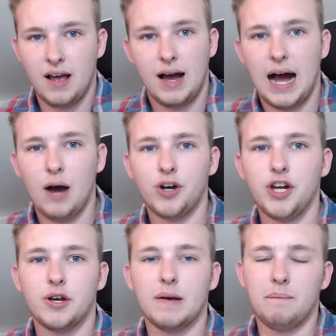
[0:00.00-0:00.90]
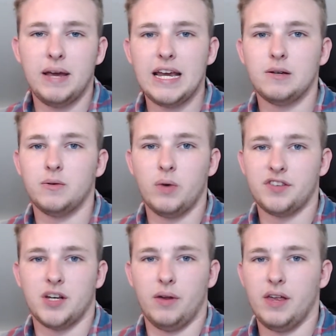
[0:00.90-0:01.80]
How can you compete
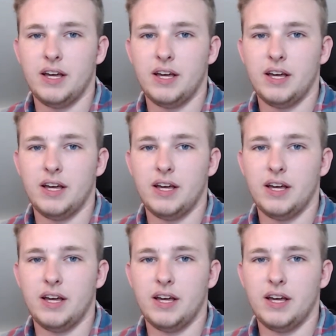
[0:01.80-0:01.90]
with someone?